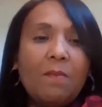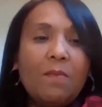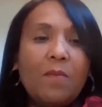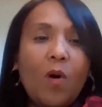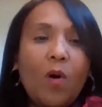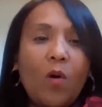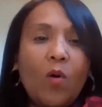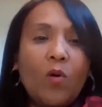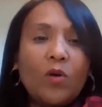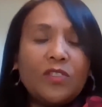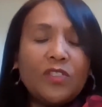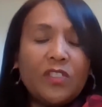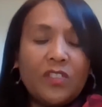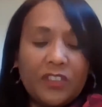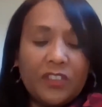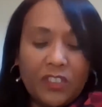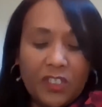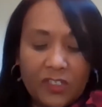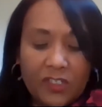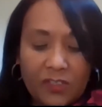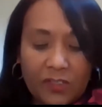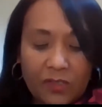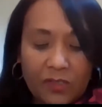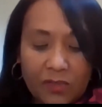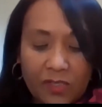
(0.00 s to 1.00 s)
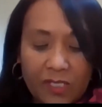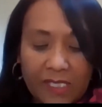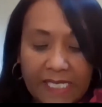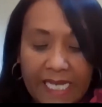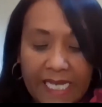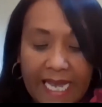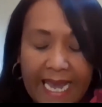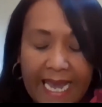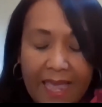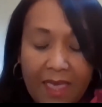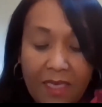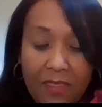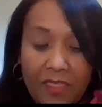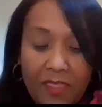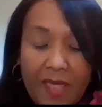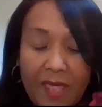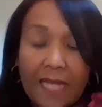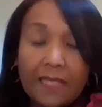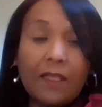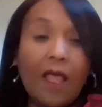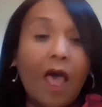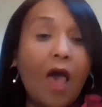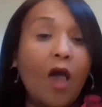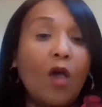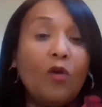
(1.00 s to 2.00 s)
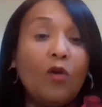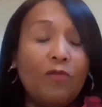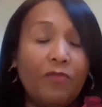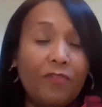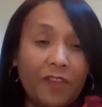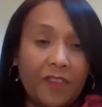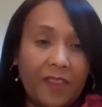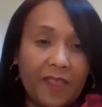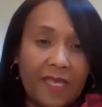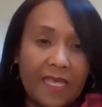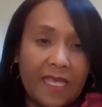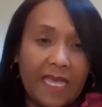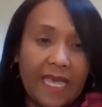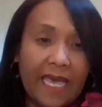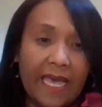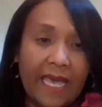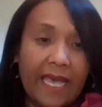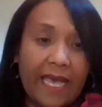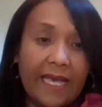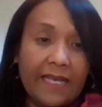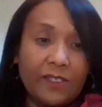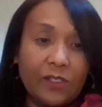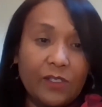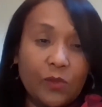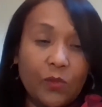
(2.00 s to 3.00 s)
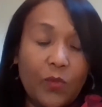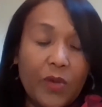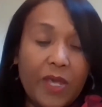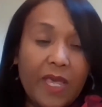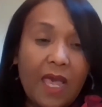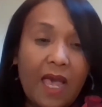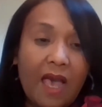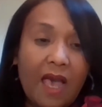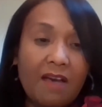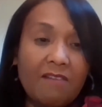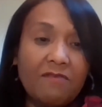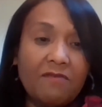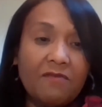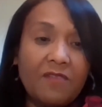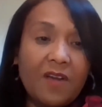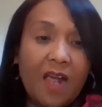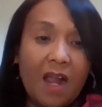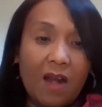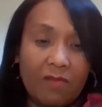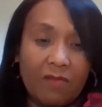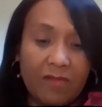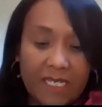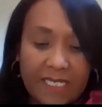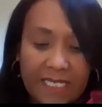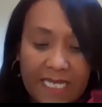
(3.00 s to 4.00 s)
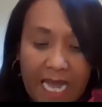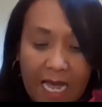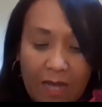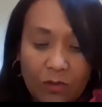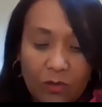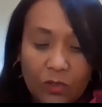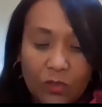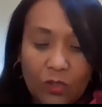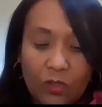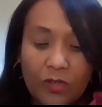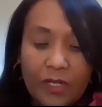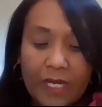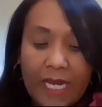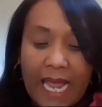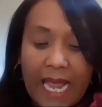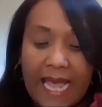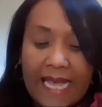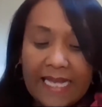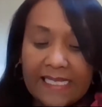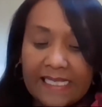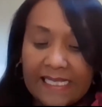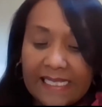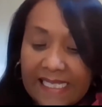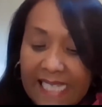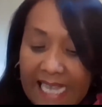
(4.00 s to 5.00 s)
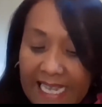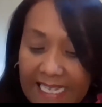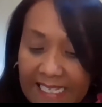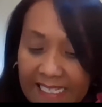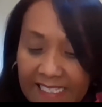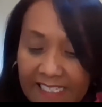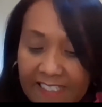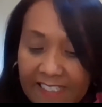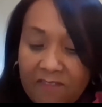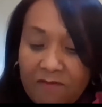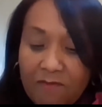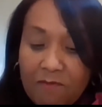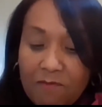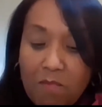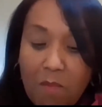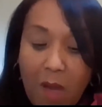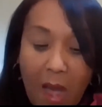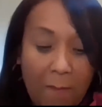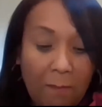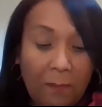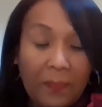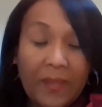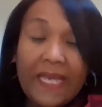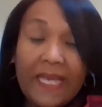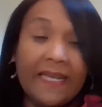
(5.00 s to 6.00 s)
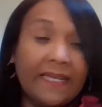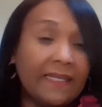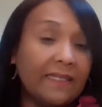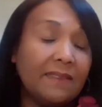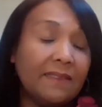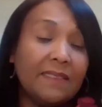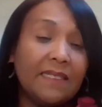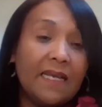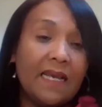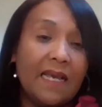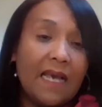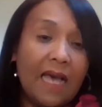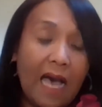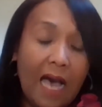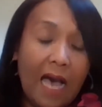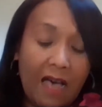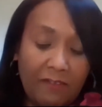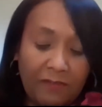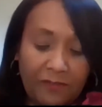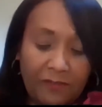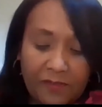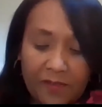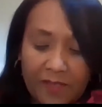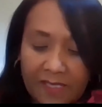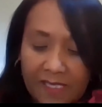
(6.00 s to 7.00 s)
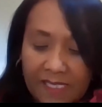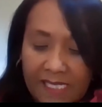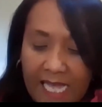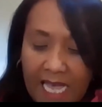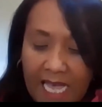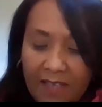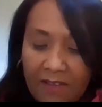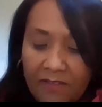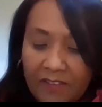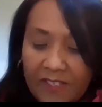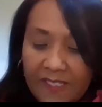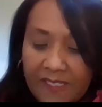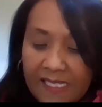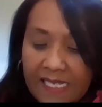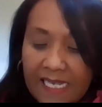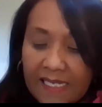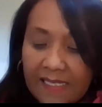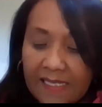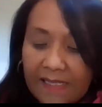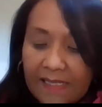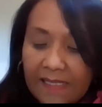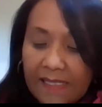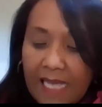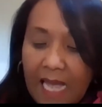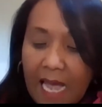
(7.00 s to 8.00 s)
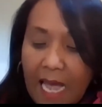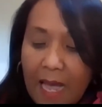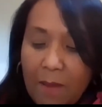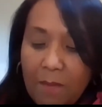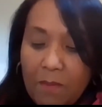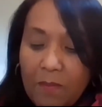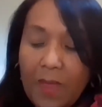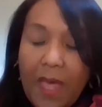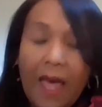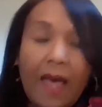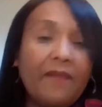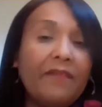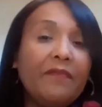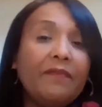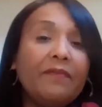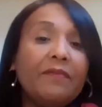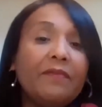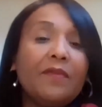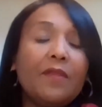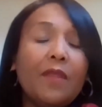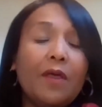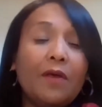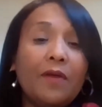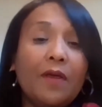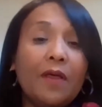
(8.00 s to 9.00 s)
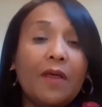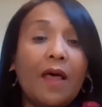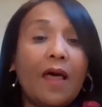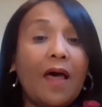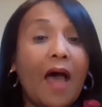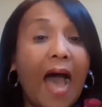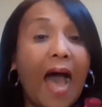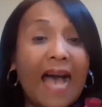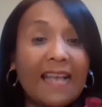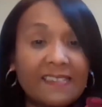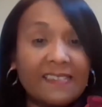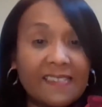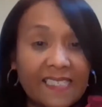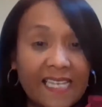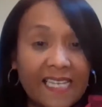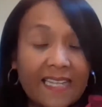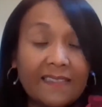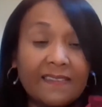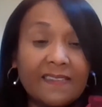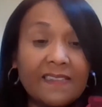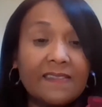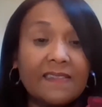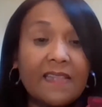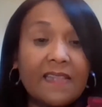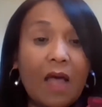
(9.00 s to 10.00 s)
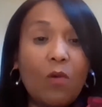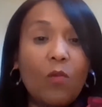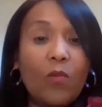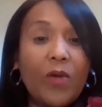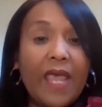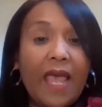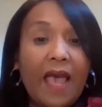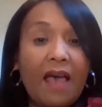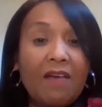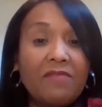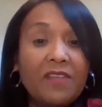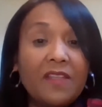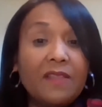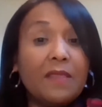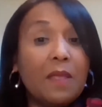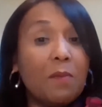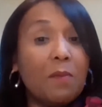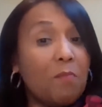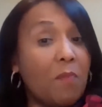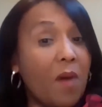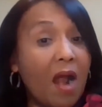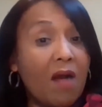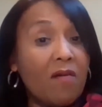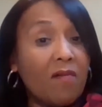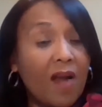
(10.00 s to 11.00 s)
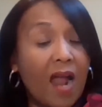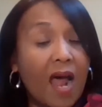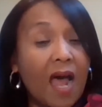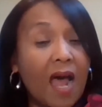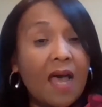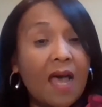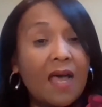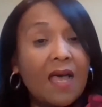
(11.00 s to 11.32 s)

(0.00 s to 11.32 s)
Also, just to say that over the years, we have carried out on extensive mapping of services and assets that we have in the borough.